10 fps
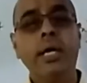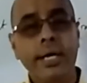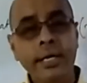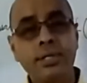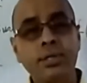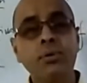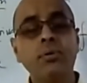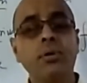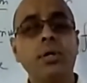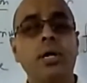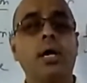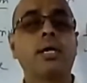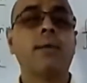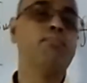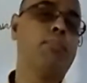into a
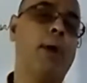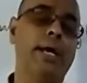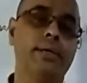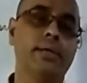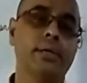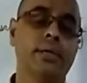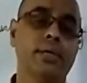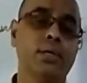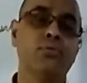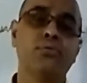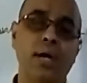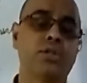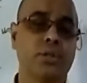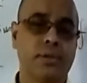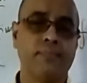combined function.